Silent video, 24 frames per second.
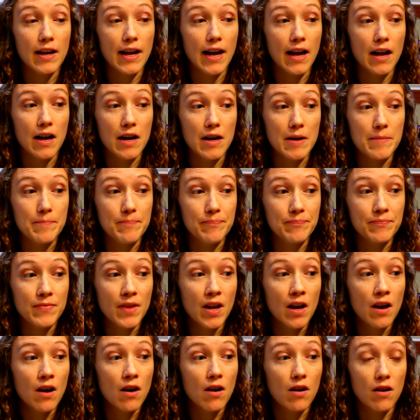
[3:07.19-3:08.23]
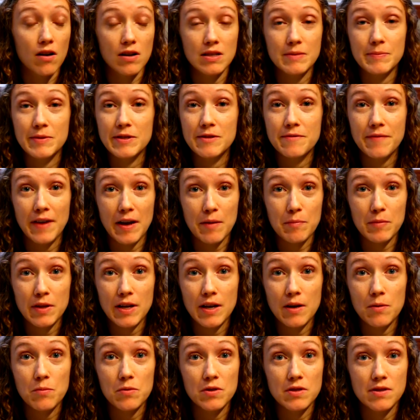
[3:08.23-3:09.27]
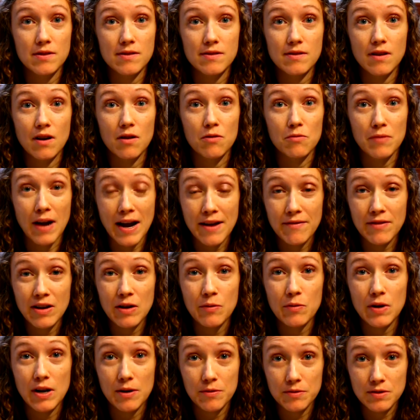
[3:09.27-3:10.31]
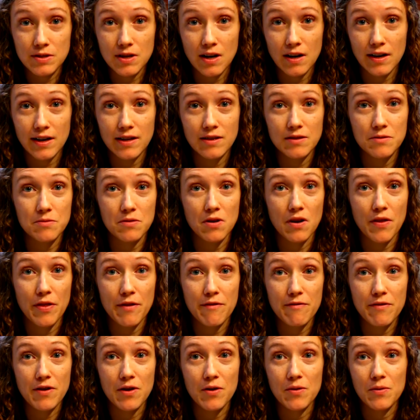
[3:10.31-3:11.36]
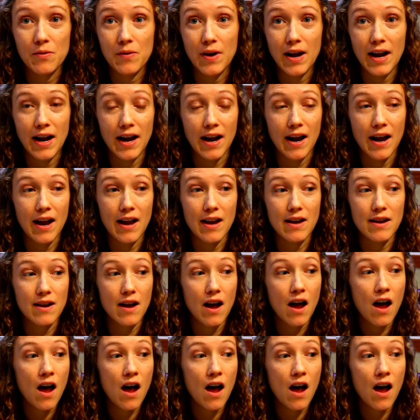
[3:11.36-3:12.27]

Her husband's family was arriving when I was talking to her on the phone, and